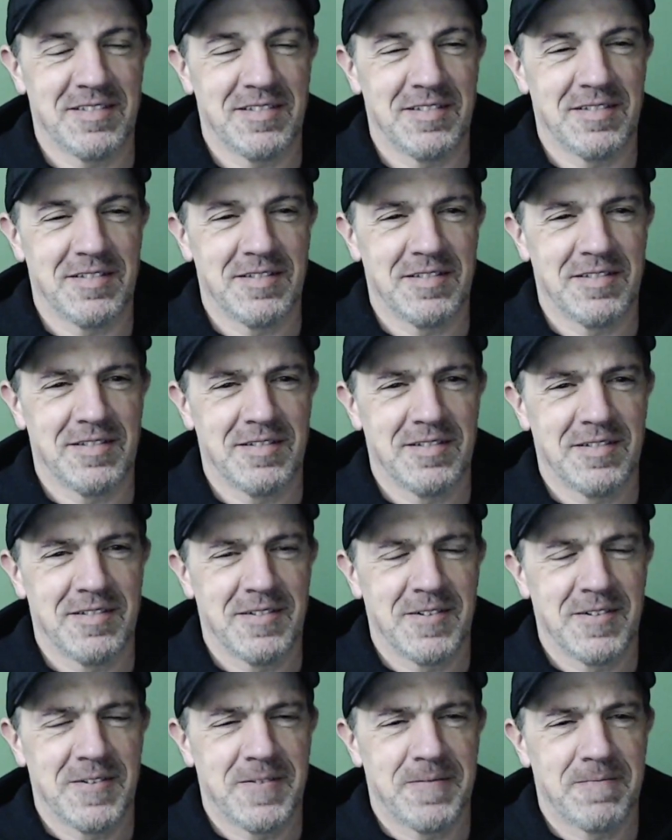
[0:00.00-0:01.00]

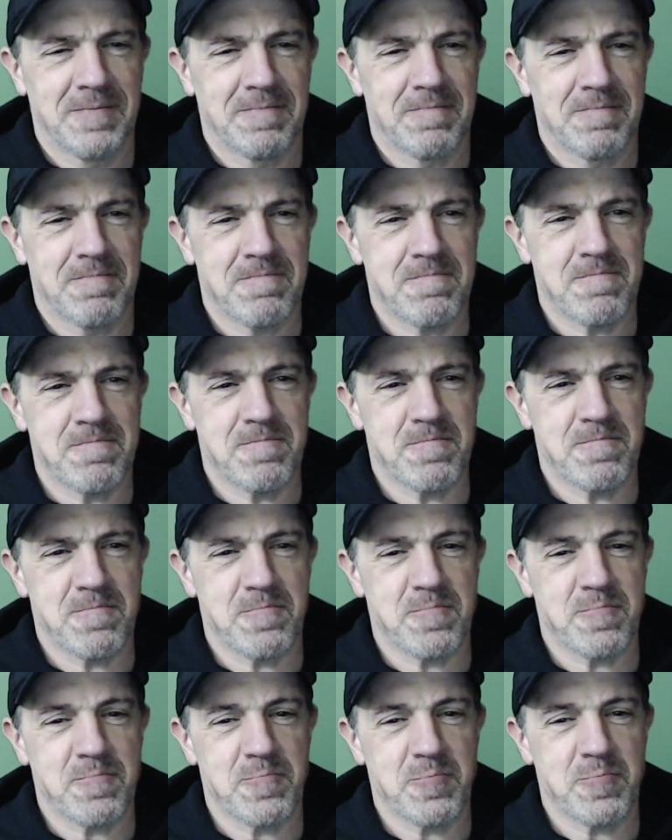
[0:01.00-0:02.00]

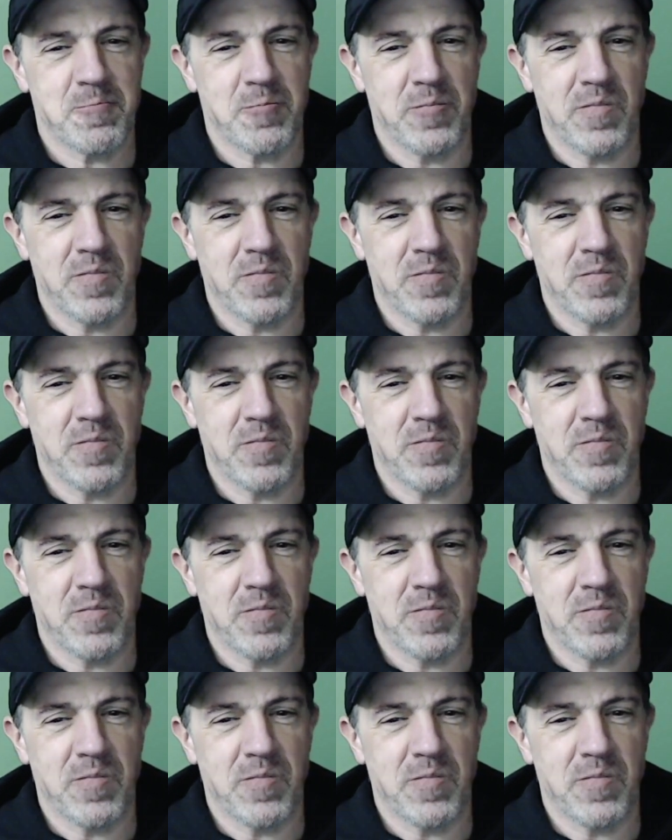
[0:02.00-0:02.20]
This person isn't speaking.